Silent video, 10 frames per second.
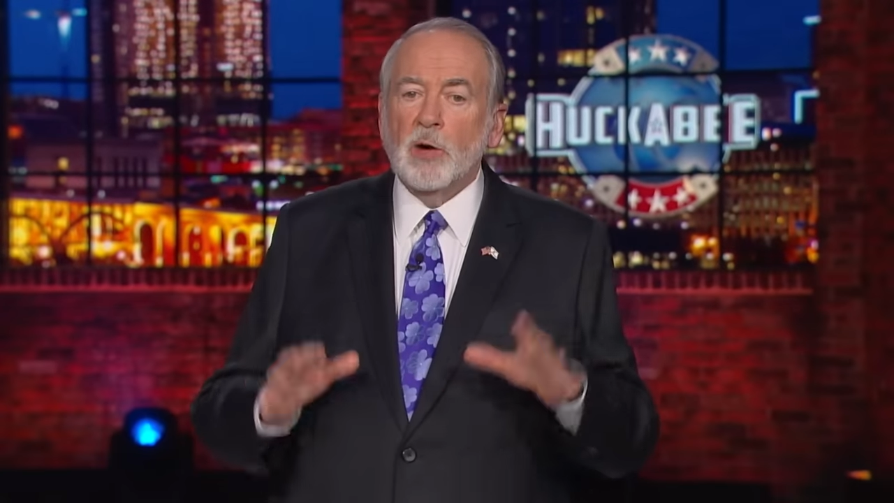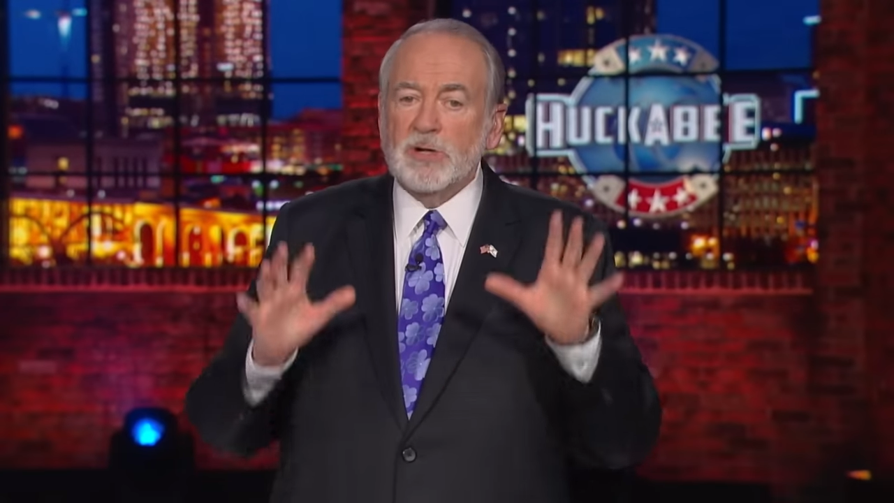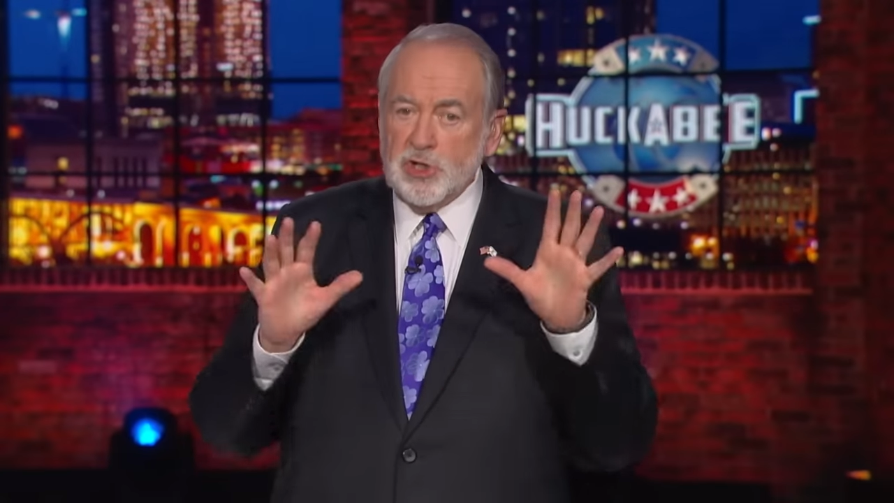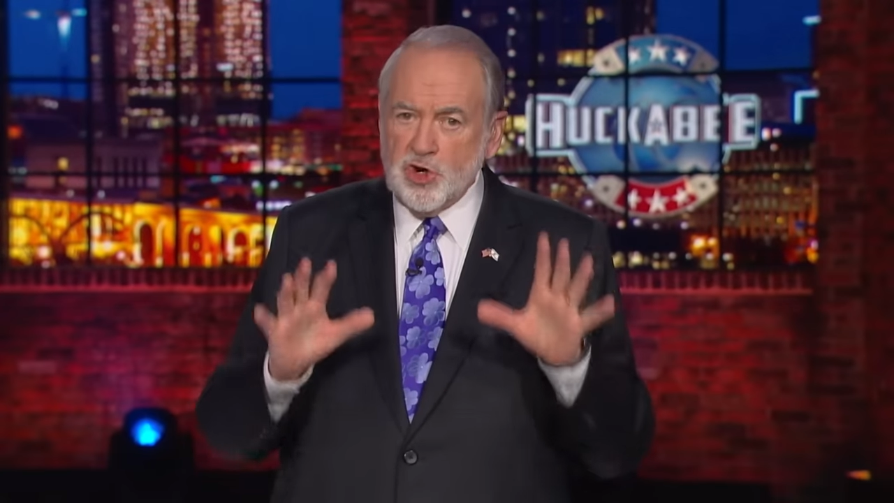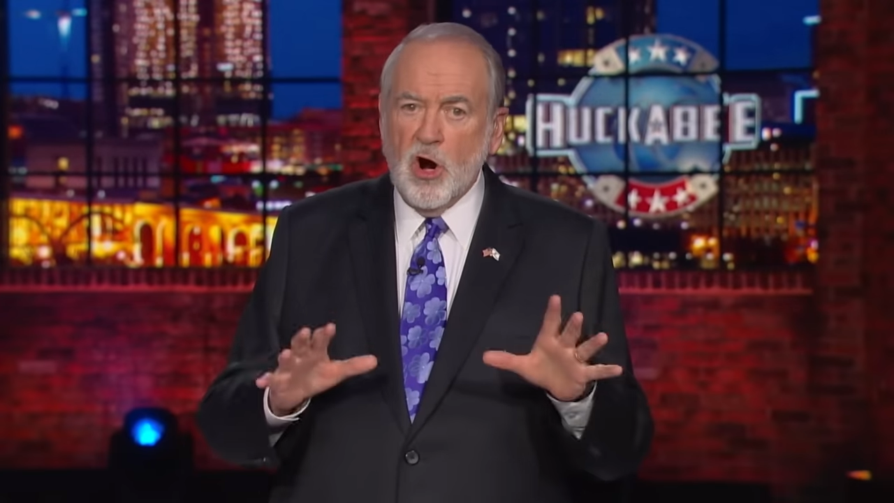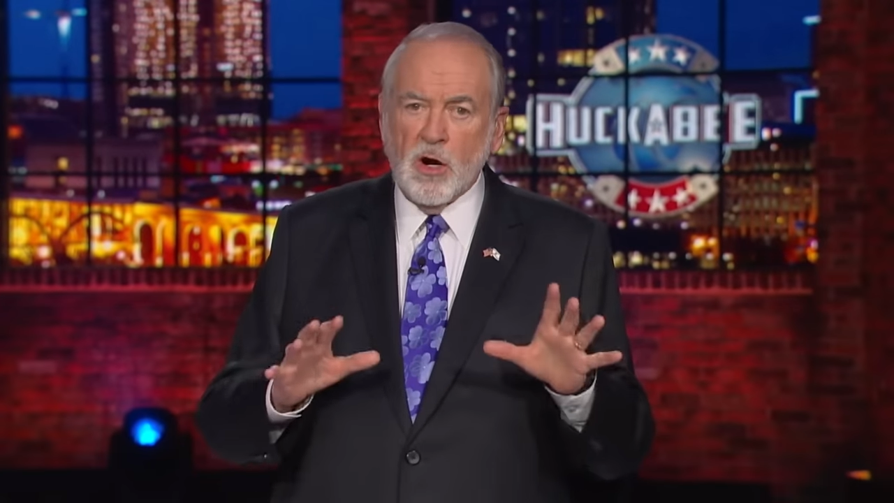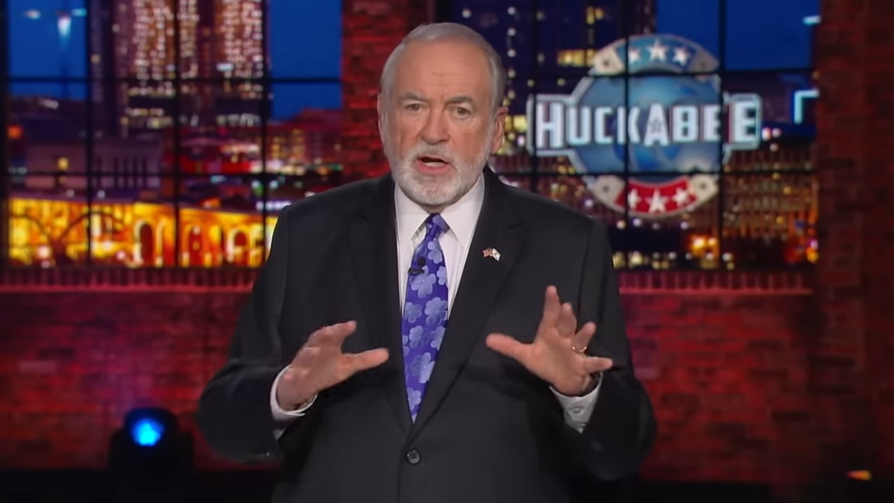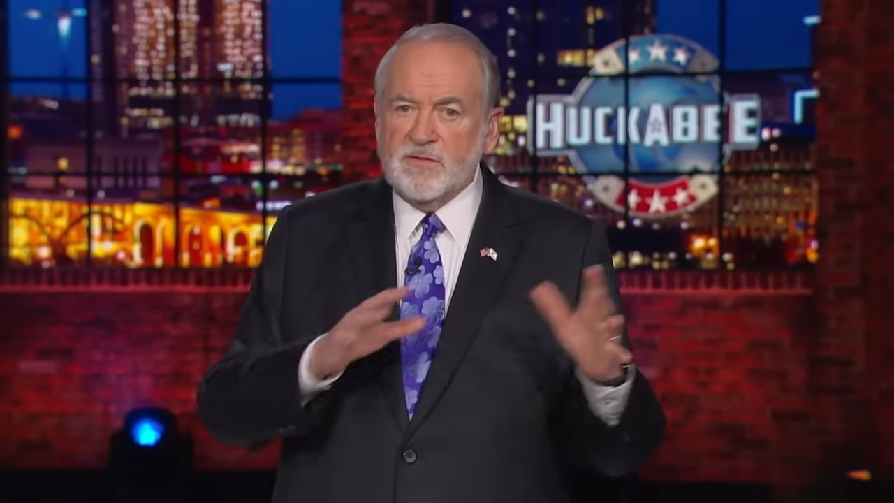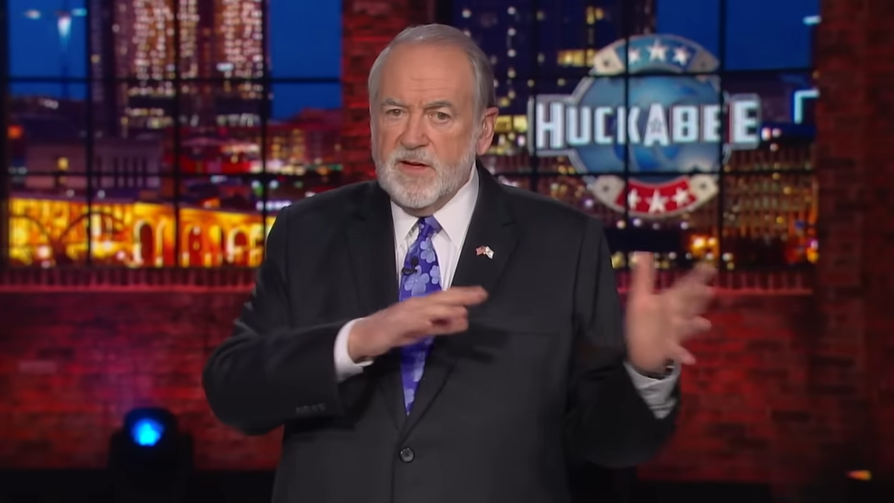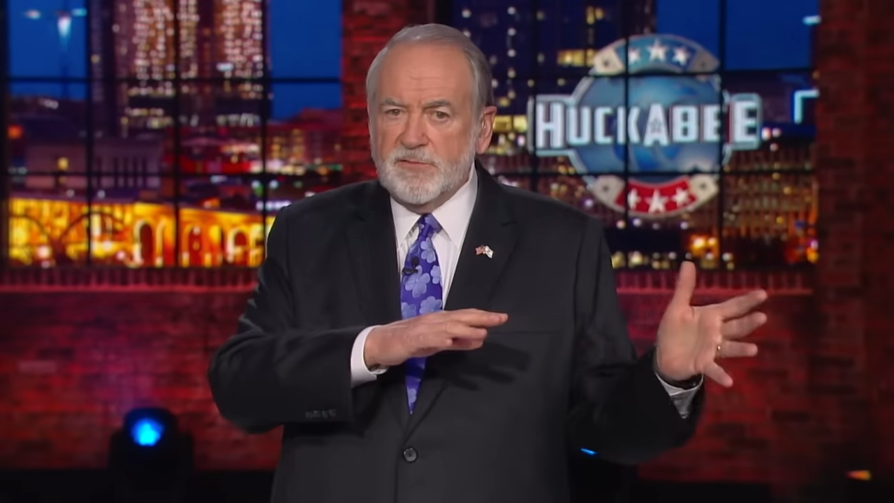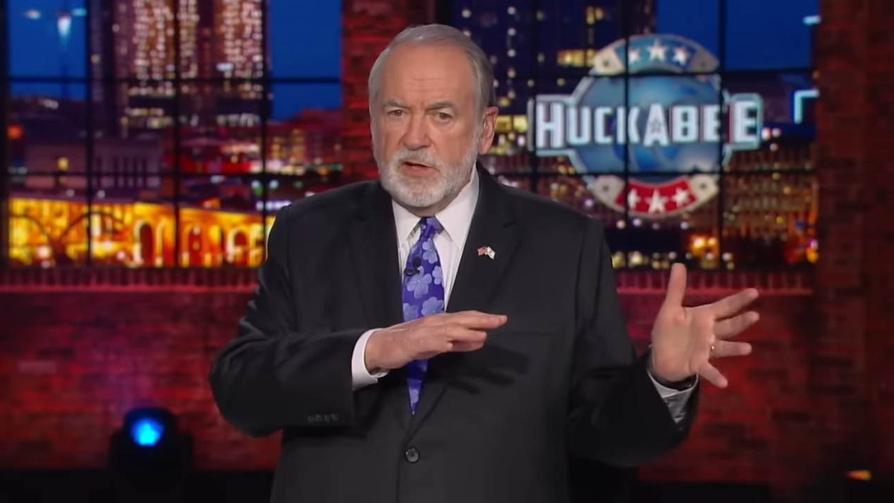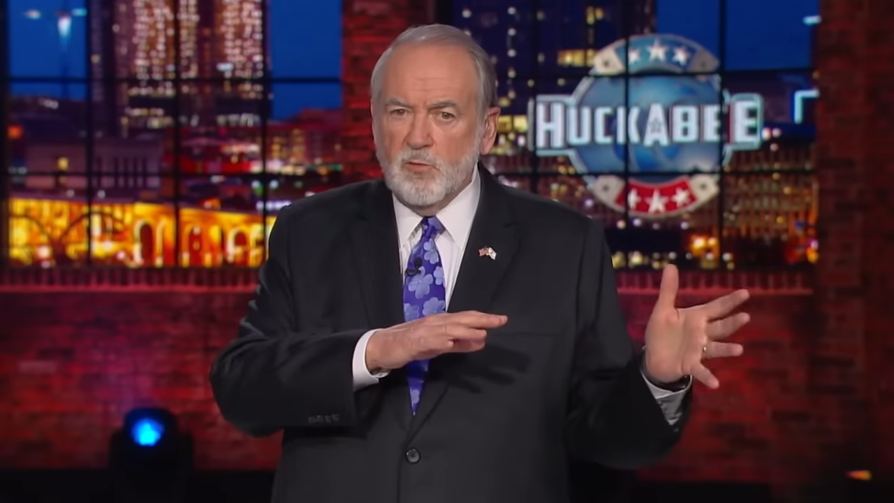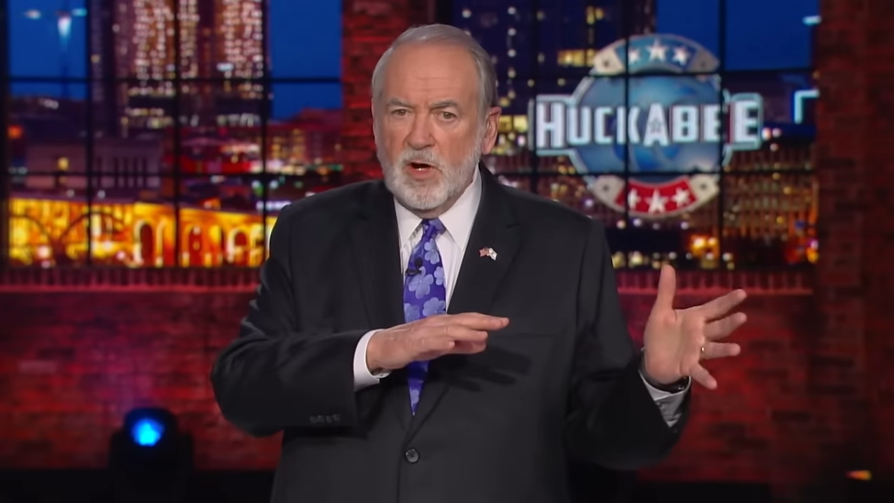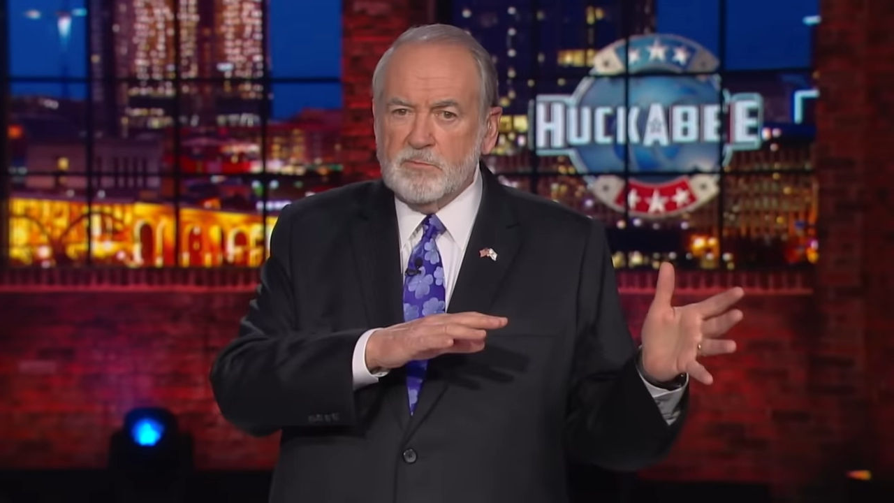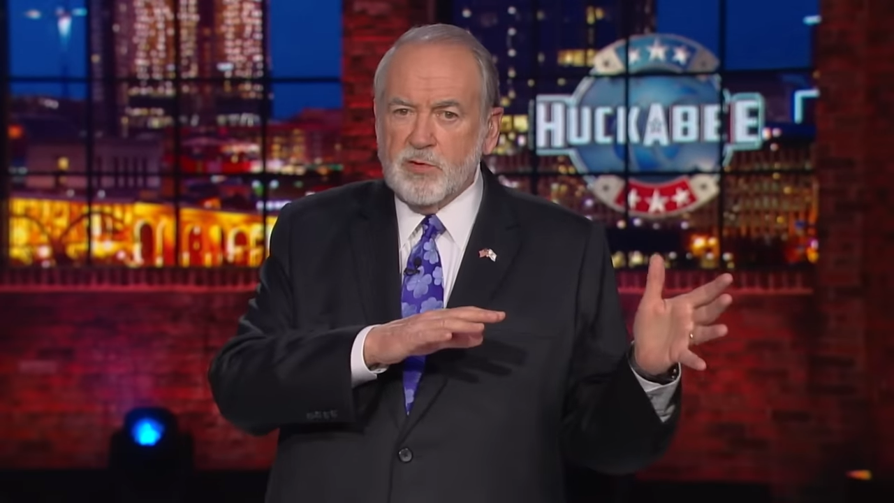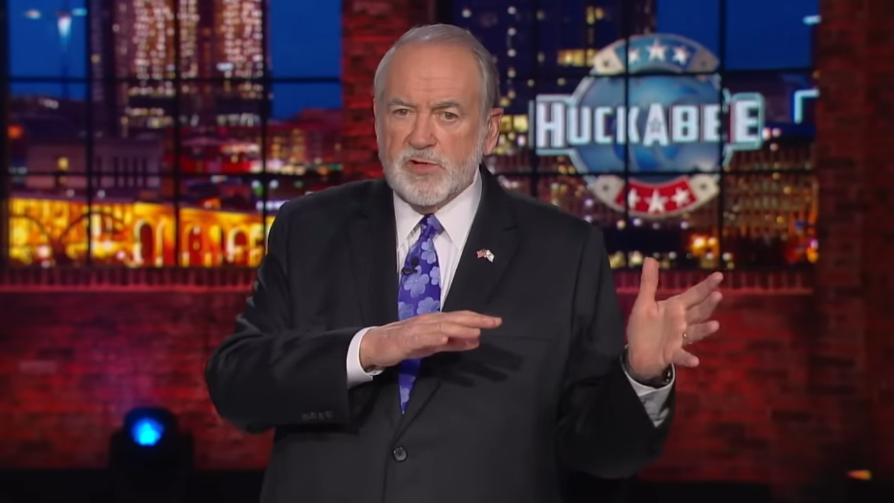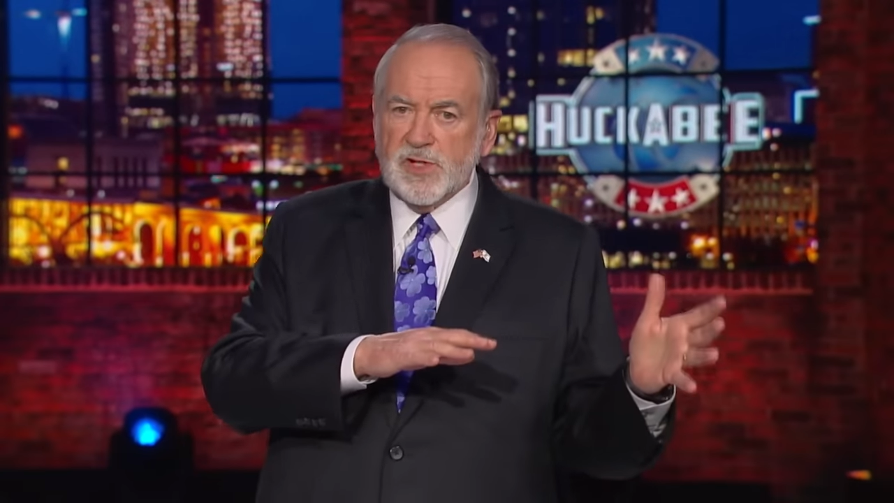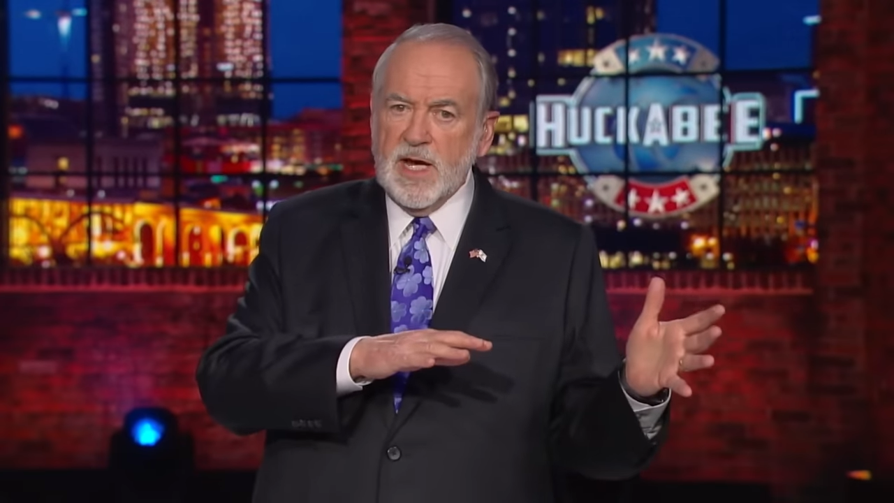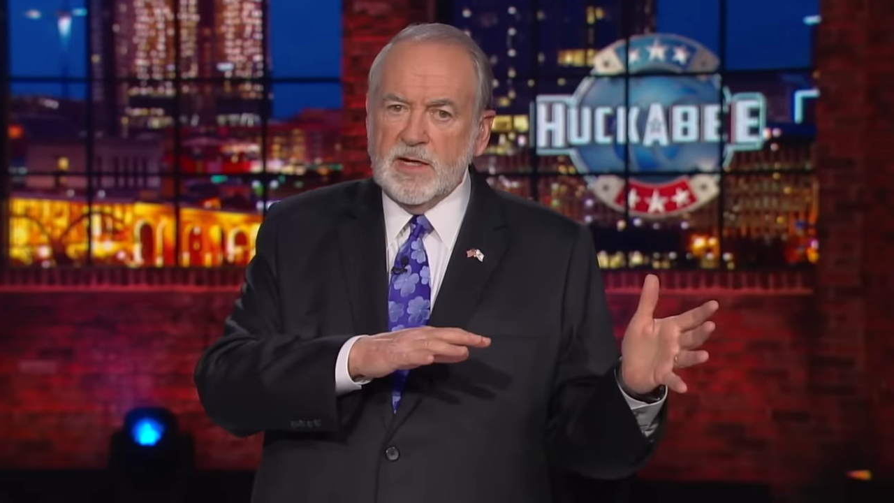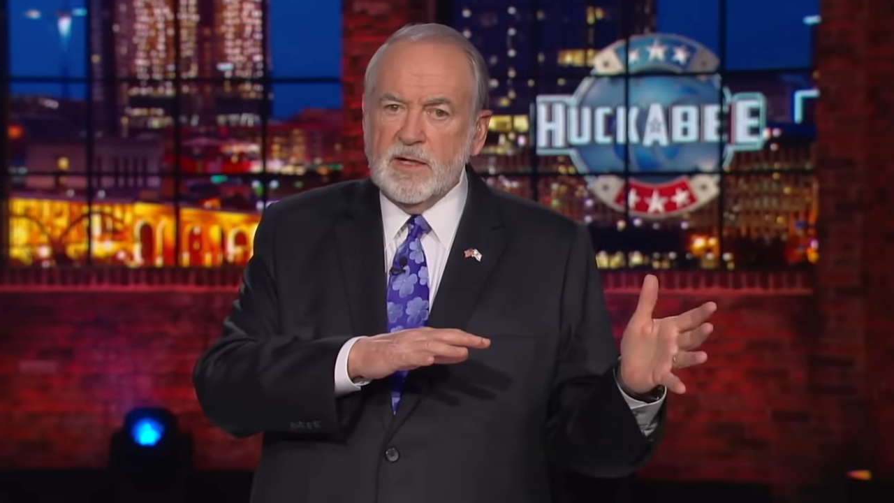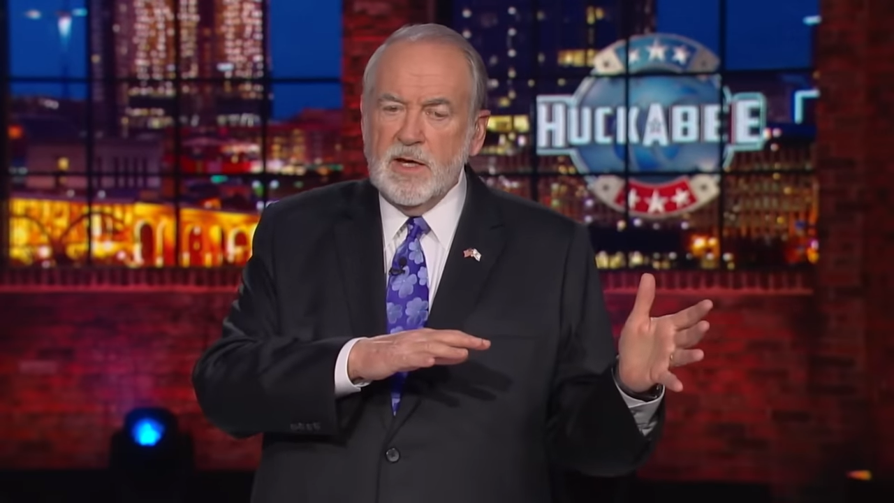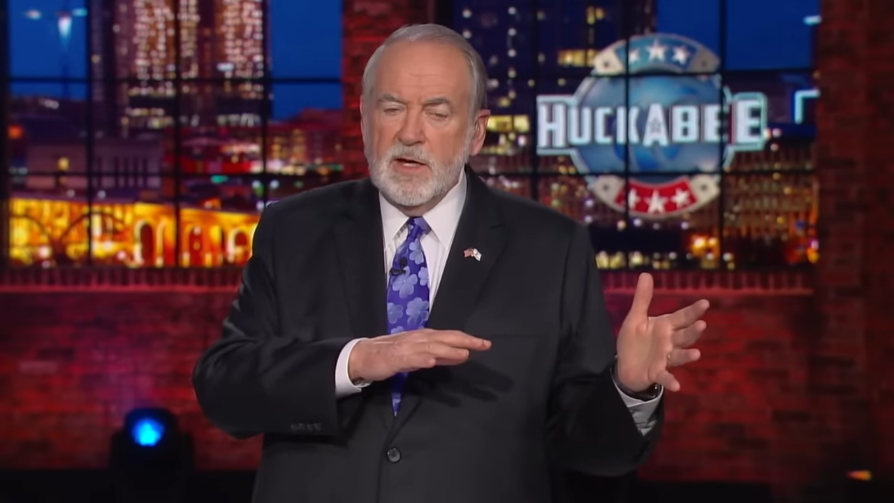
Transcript: a majority, 51%,